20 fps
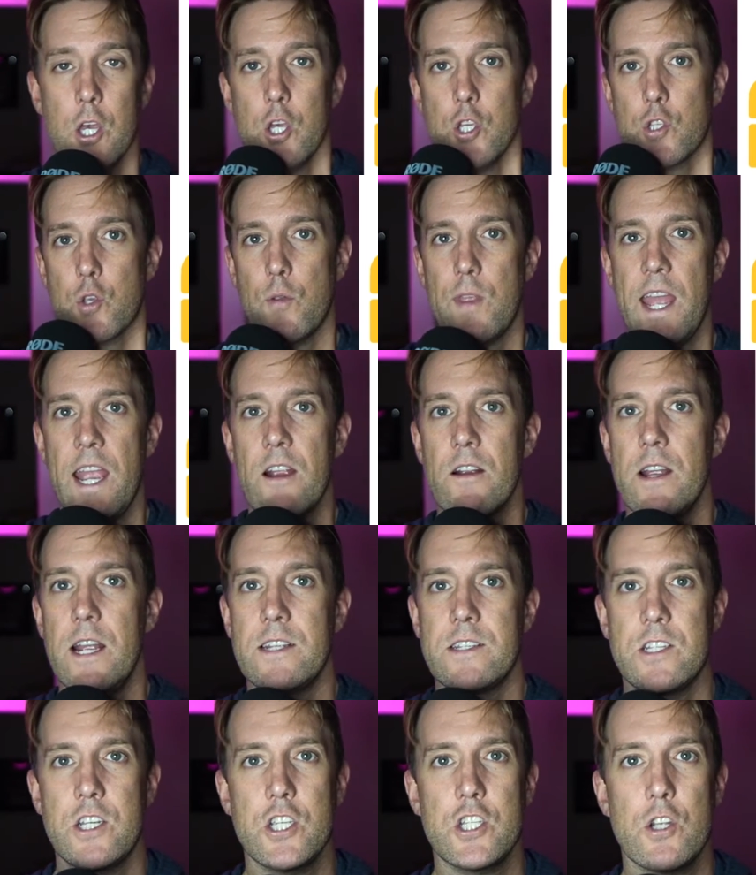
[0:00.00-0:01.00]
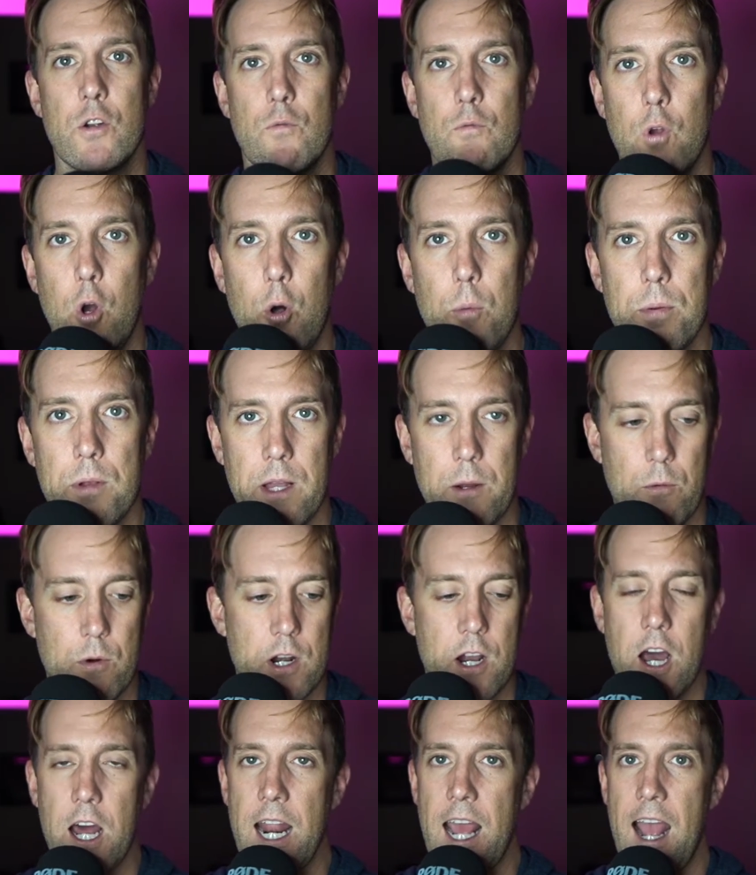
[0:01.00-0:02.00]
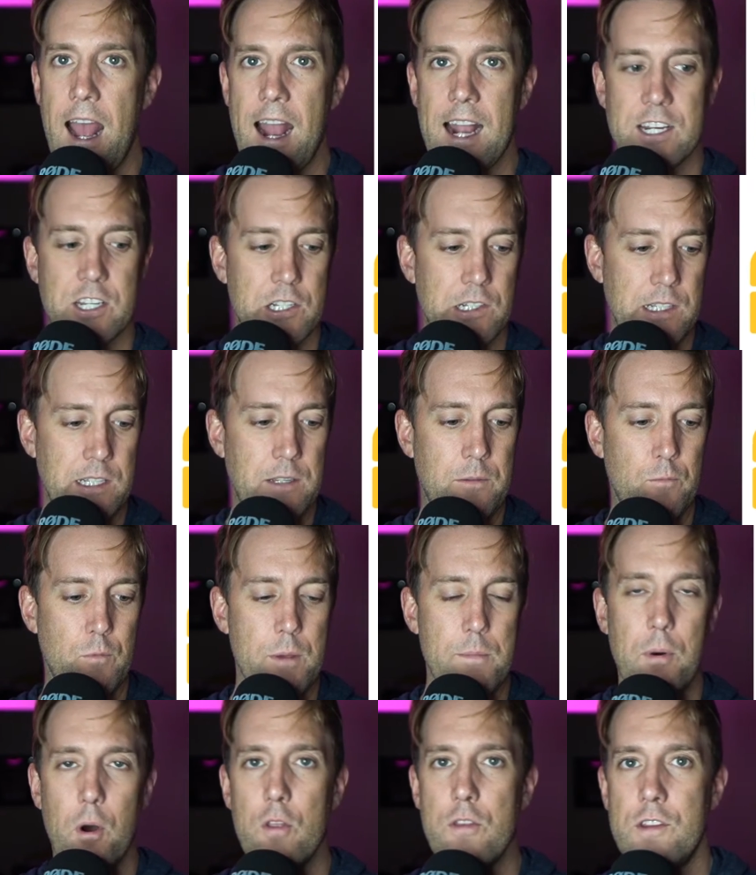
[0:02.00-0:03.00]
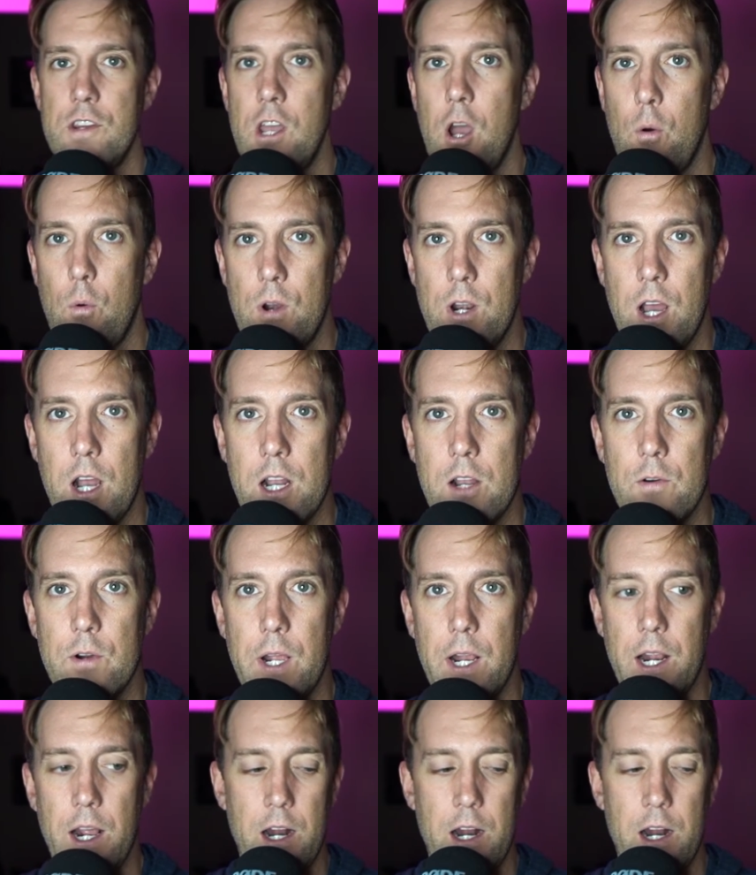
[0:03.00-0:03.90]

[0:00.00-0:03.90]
So there, it's just a role play. We both know we're not going on a